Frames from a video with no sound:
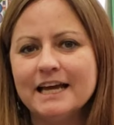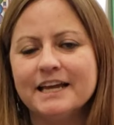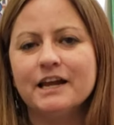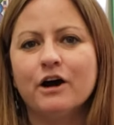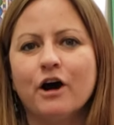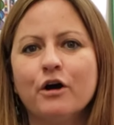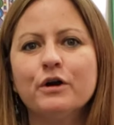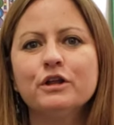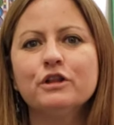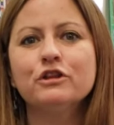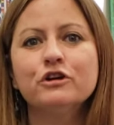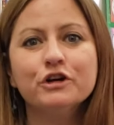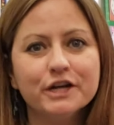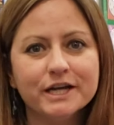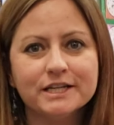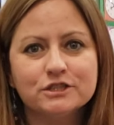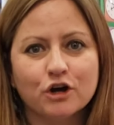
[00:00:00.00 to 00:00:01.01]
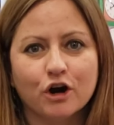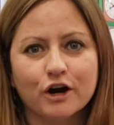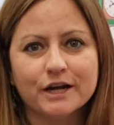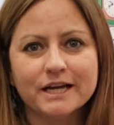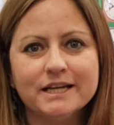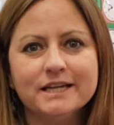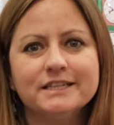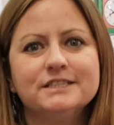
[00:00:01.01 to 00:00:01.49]
and our learning
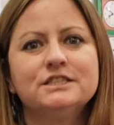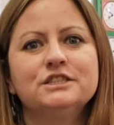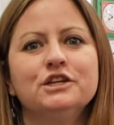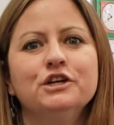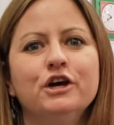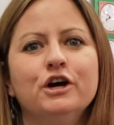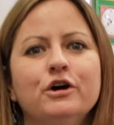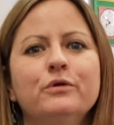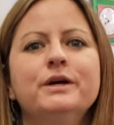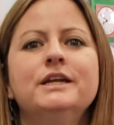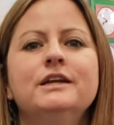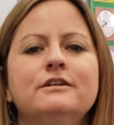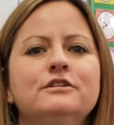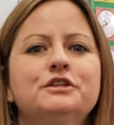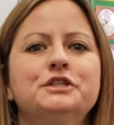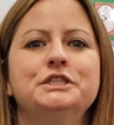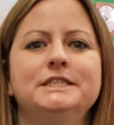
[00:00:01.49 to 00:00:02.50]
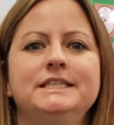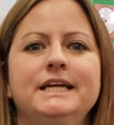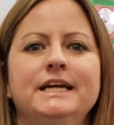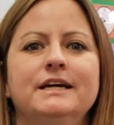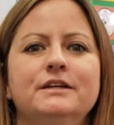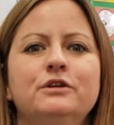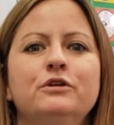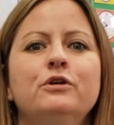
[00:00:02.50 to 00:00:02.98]
target is to know and
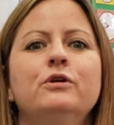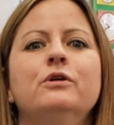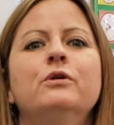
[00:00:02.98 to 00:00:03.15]
understand